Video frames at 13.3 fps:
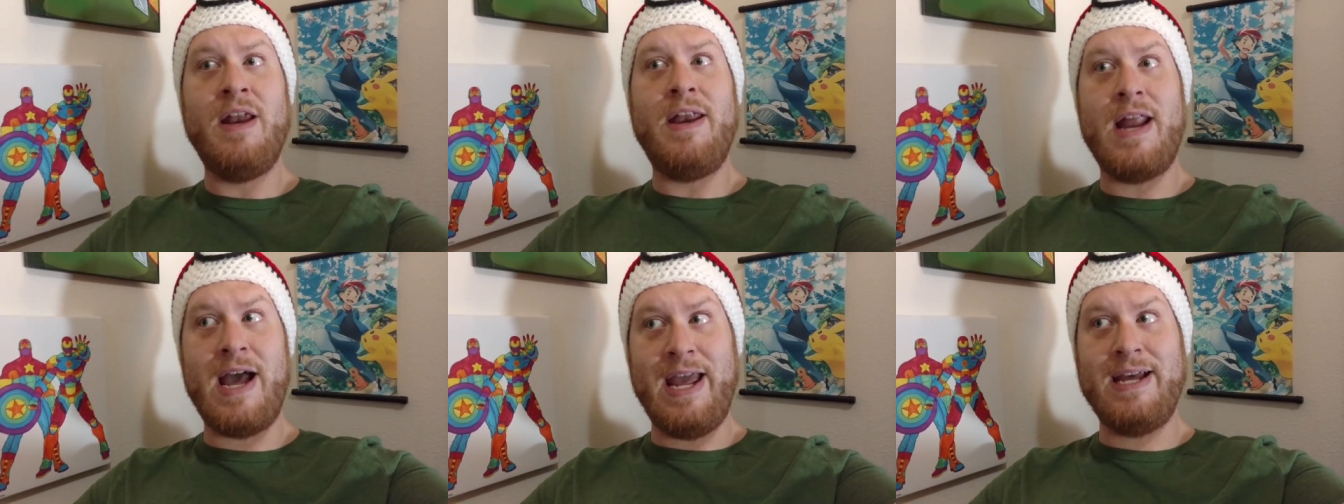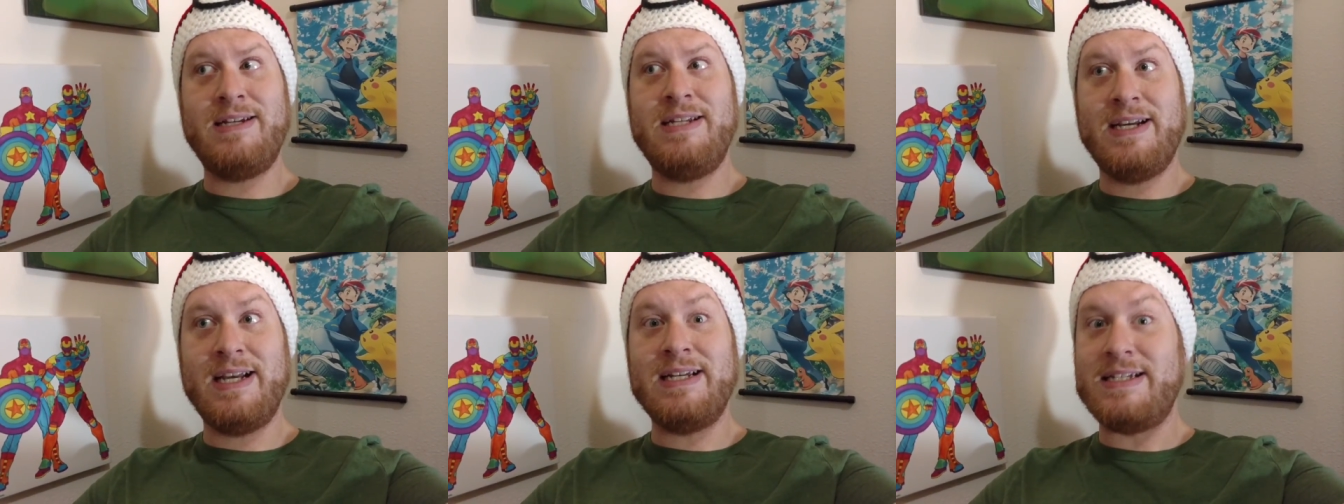
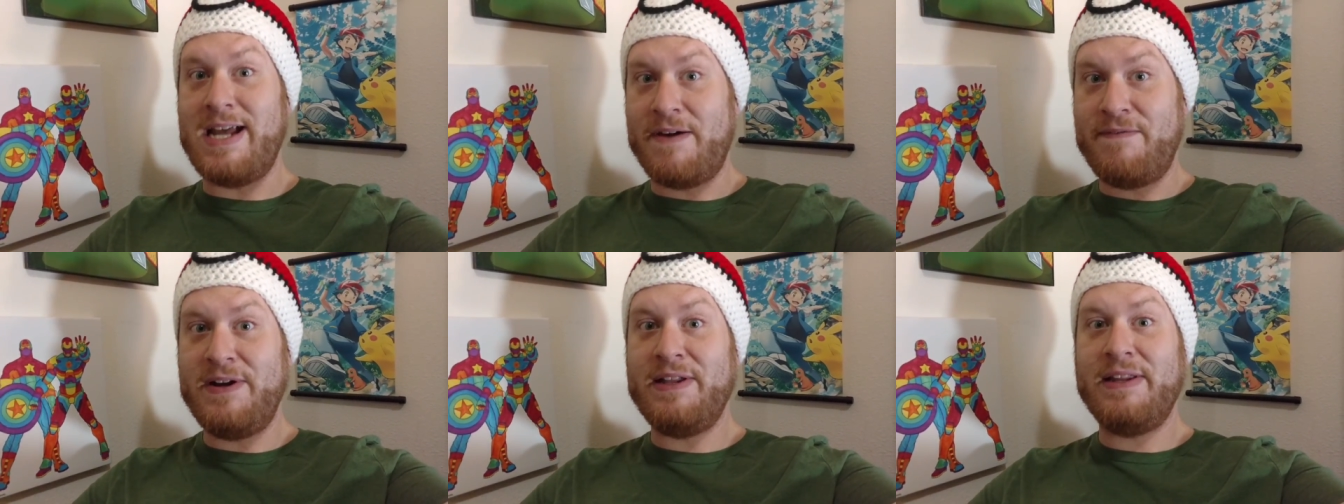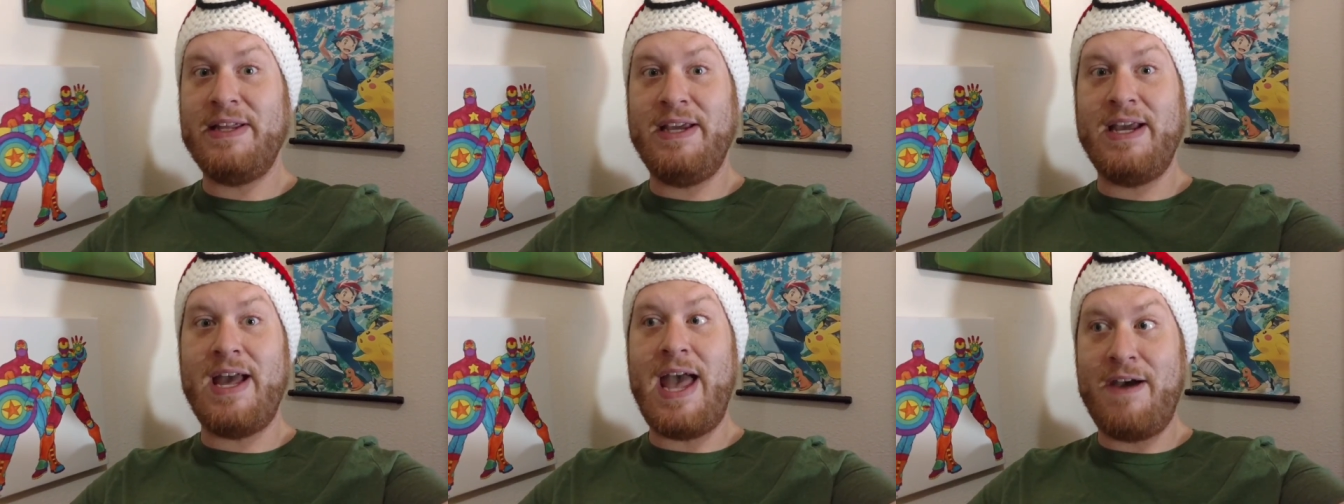Niantic
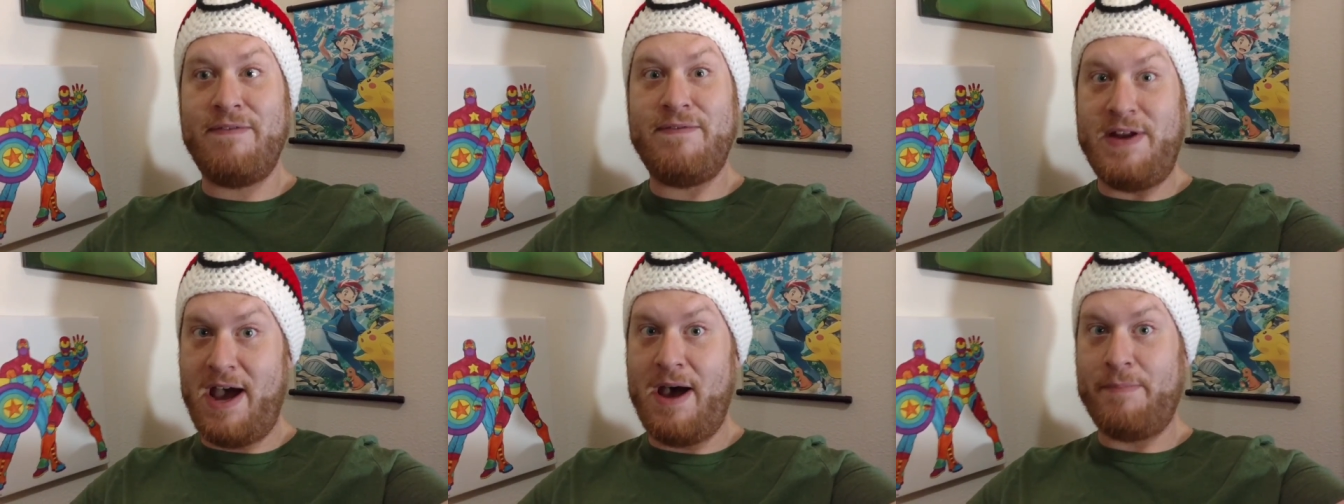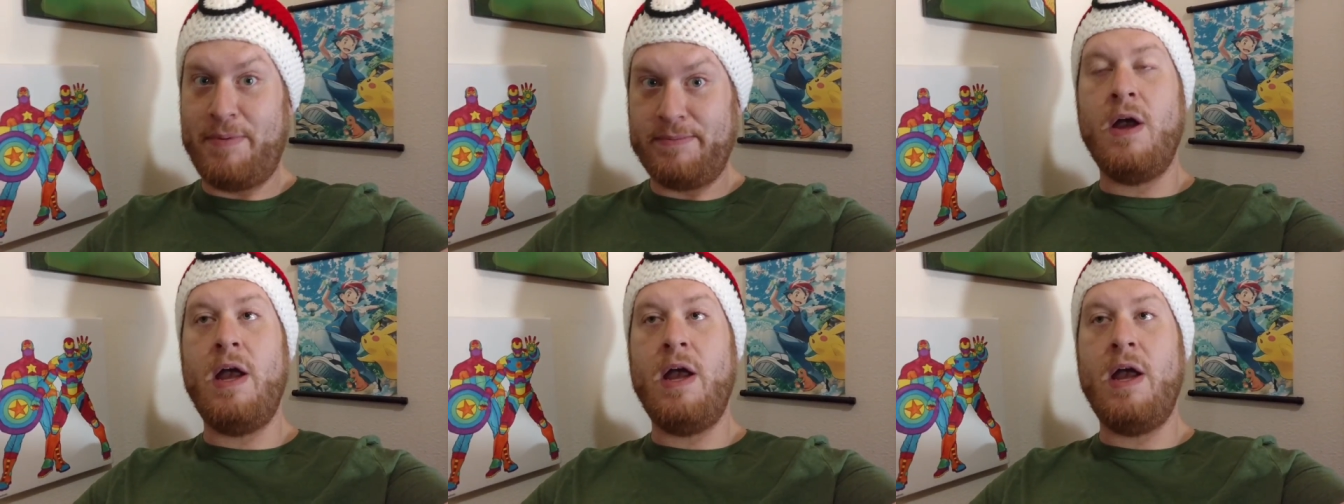definitely effed up.